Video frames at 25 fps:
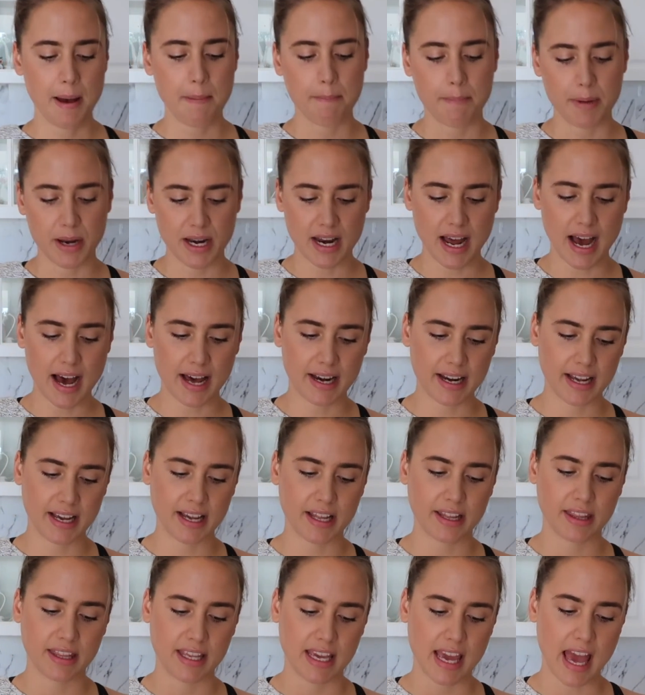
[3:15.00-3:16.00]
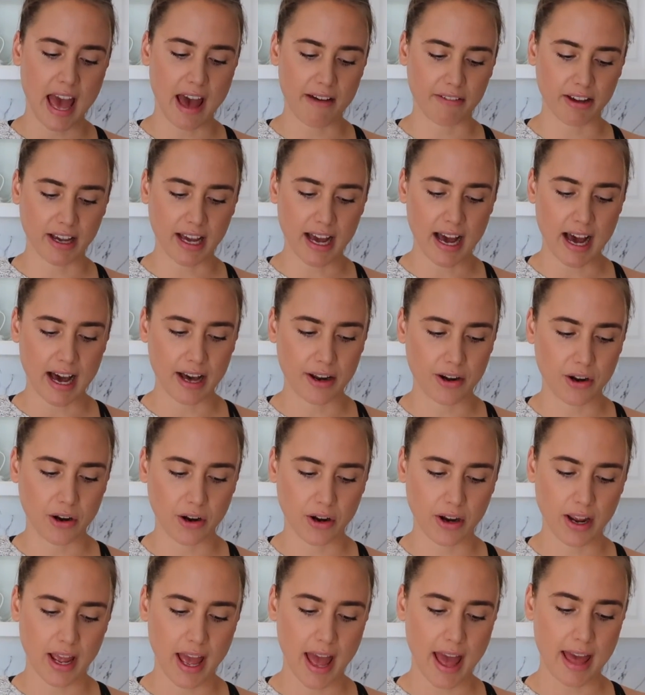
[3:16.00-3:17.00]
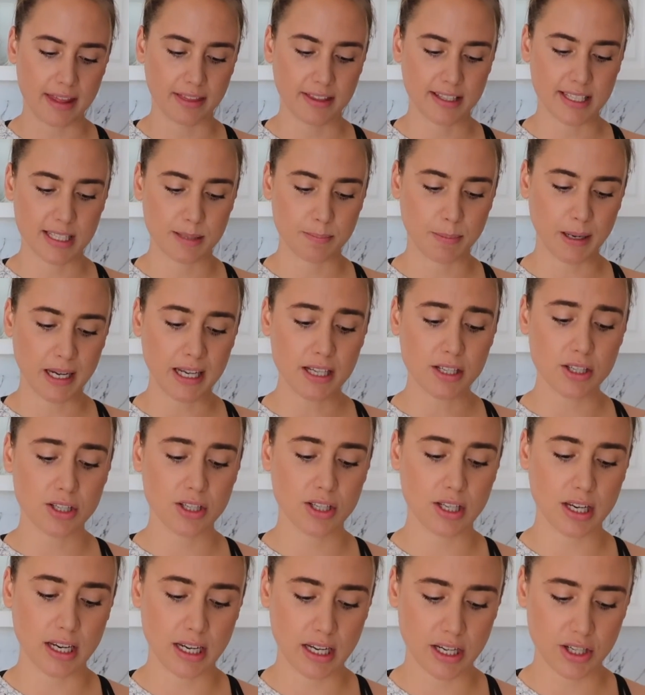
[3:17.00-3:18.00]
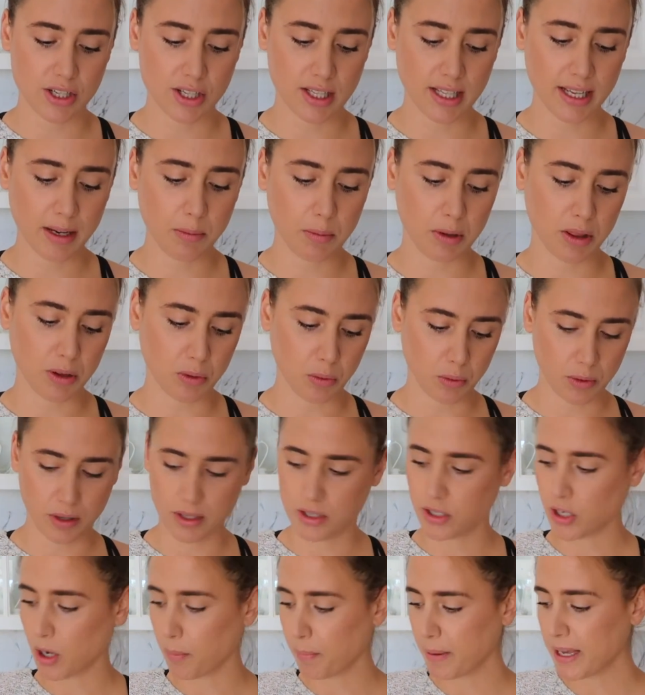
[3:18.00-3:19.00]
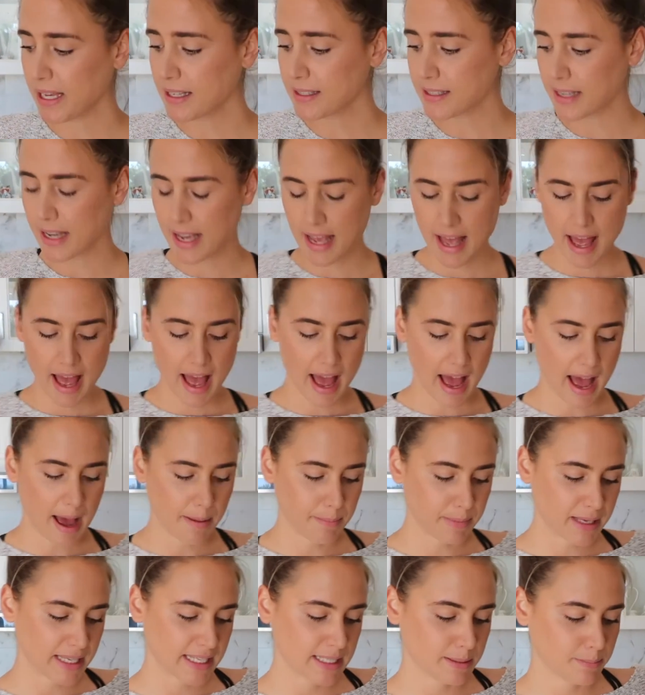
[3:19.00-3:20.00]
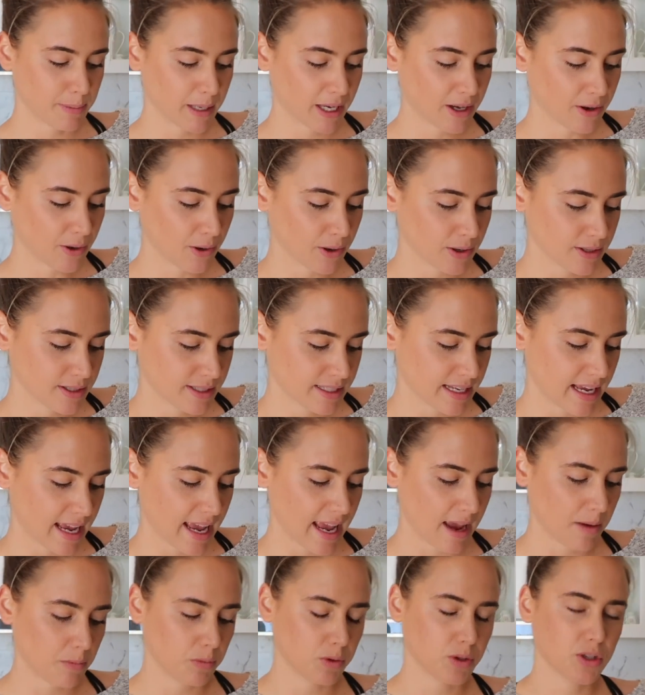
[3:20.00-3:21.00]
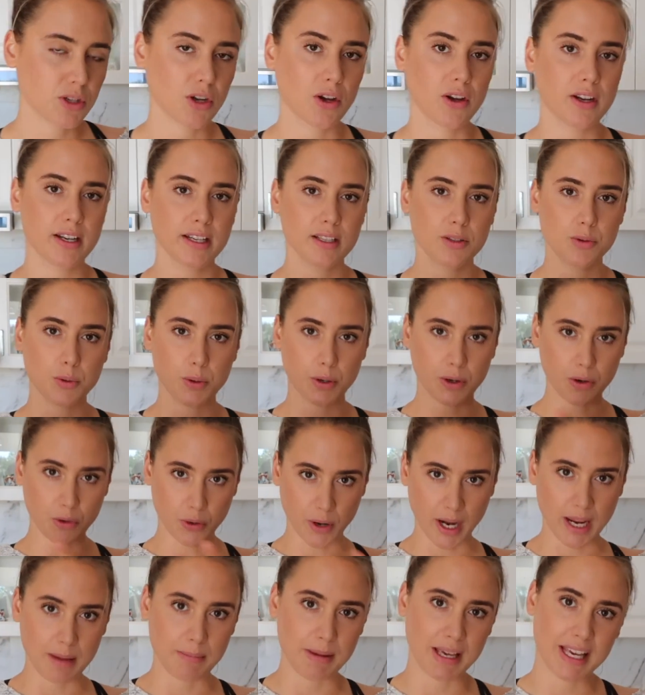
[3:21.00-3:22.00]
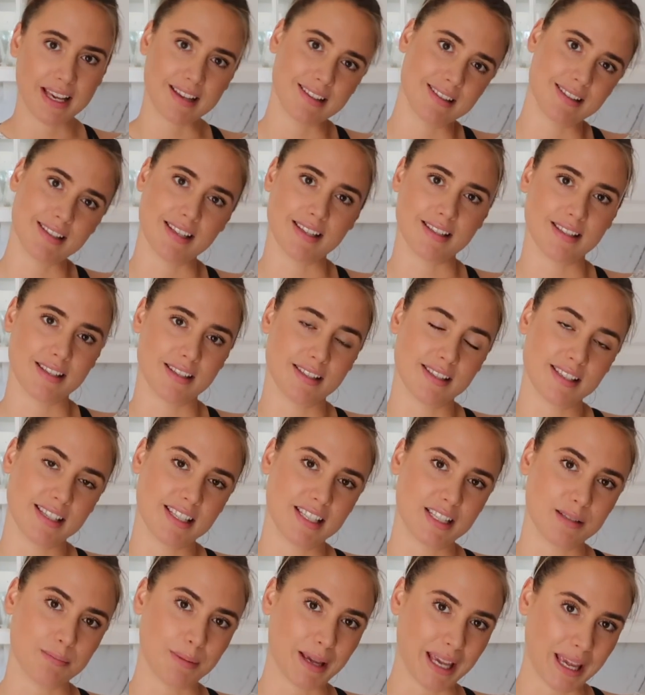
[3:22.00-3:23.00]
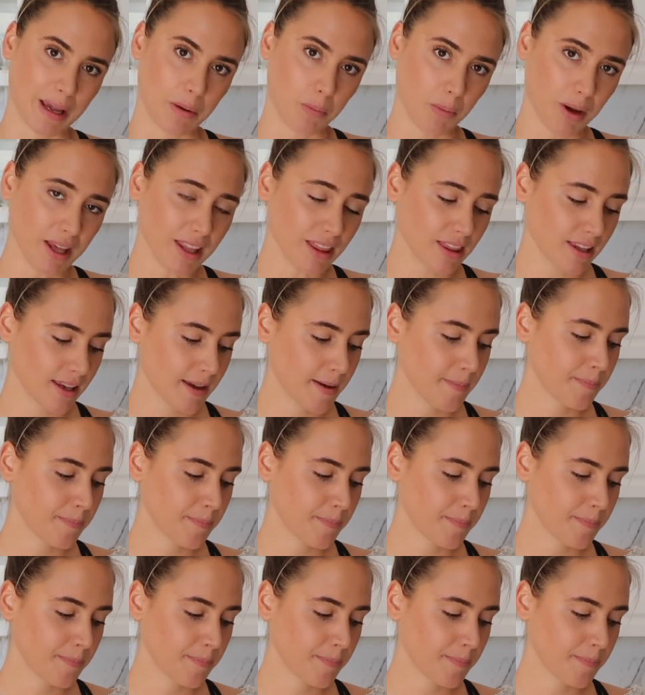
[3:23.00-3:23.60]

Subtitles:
banana, the avocado and the spinach initially with all the toppings, is because it will turn into a creamy consistency to begin with,